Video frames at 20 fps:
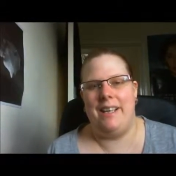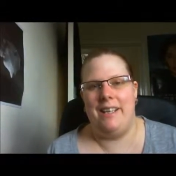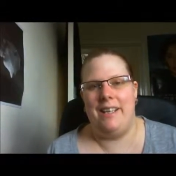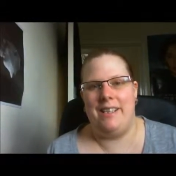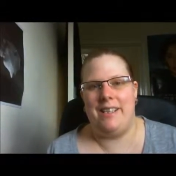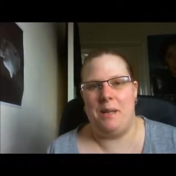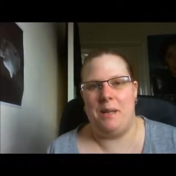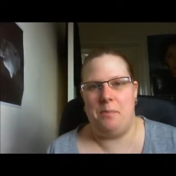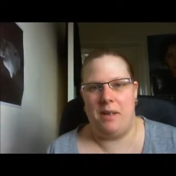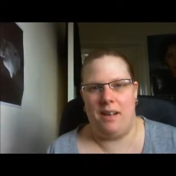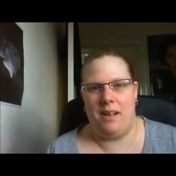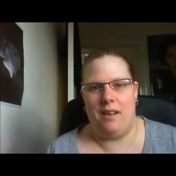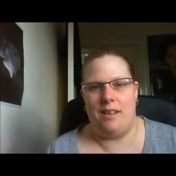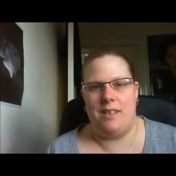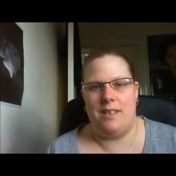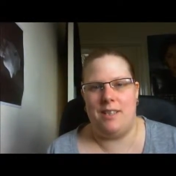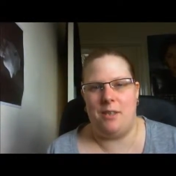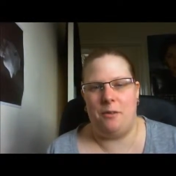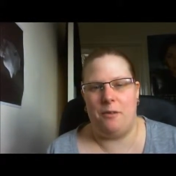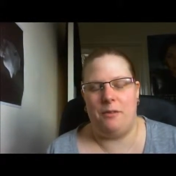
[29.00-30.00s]
take my
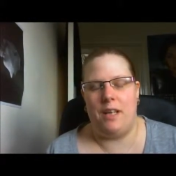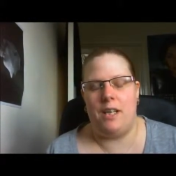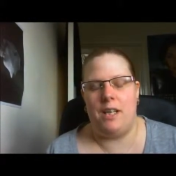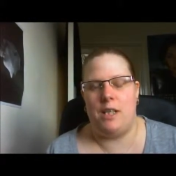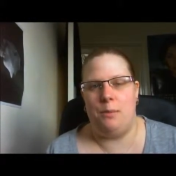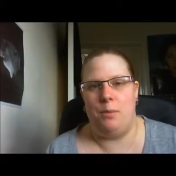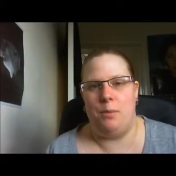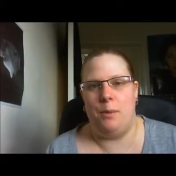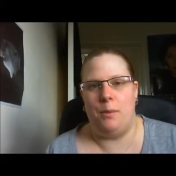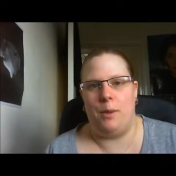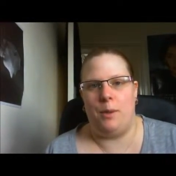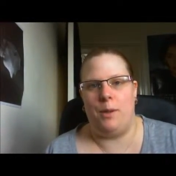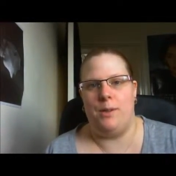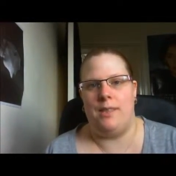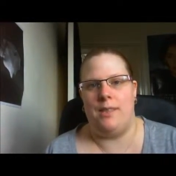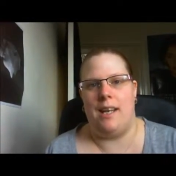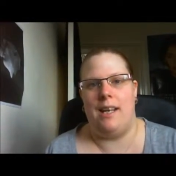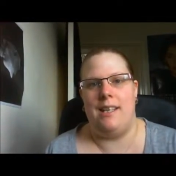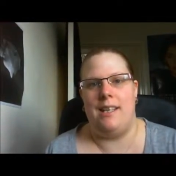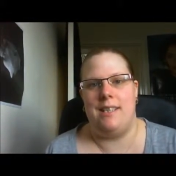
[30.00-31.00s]
glasses off and actually put my
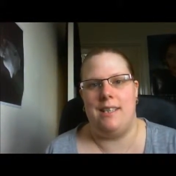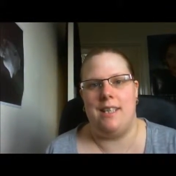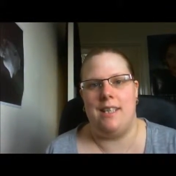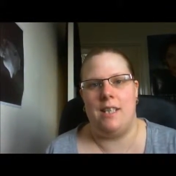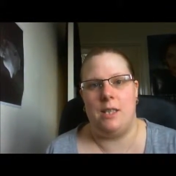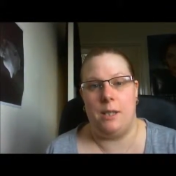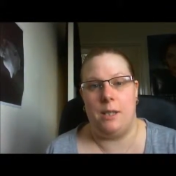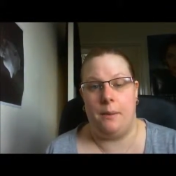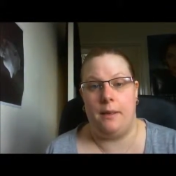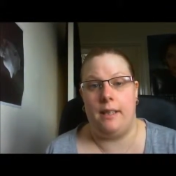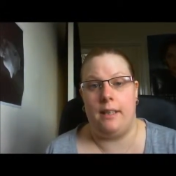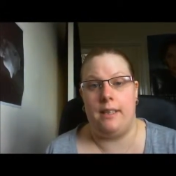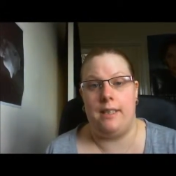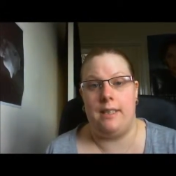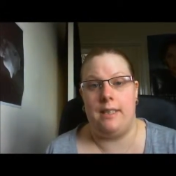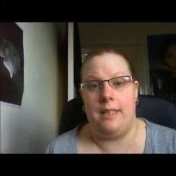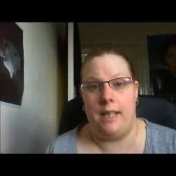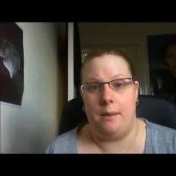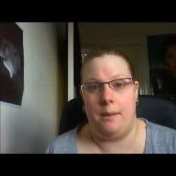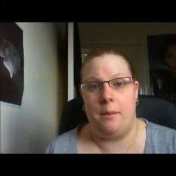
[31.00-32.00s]
contact lenses in so I can
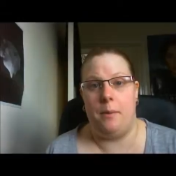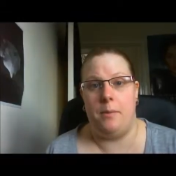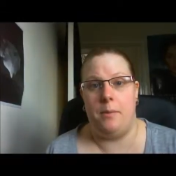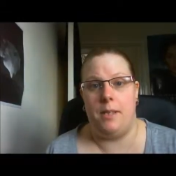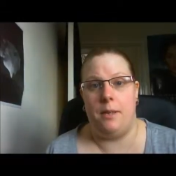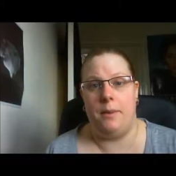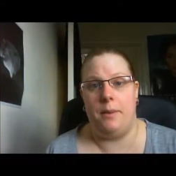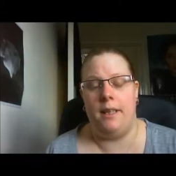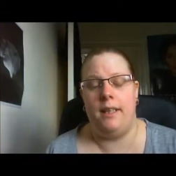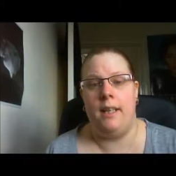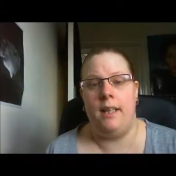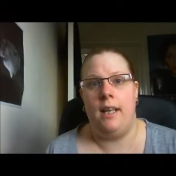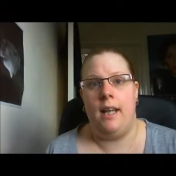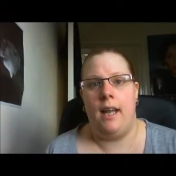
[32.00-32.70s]
see what I'm doing.